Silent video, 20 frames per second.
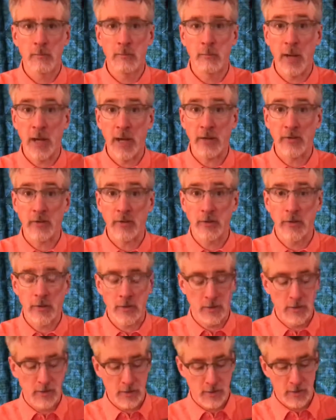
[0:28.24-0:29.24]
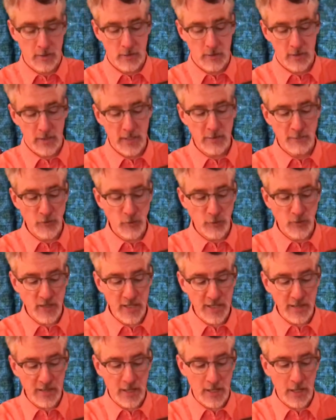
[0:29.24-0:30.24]
But if you
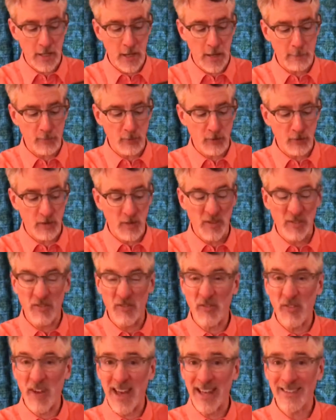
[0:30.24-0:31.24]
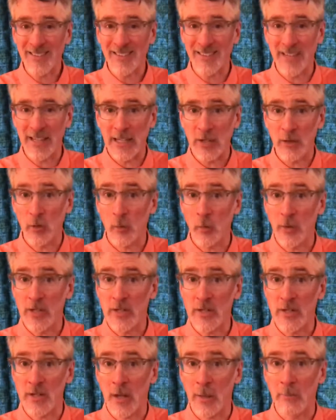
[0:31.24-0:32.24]
take that up to the fast lane, which
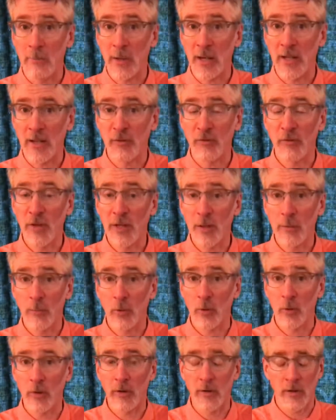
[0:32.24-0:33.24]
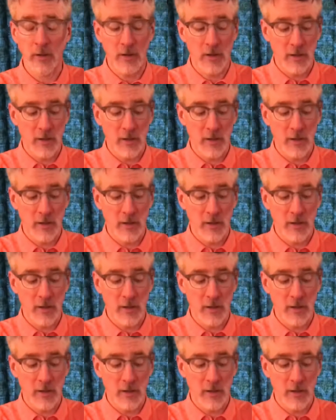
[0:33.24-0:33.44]
is up by the fingerboard,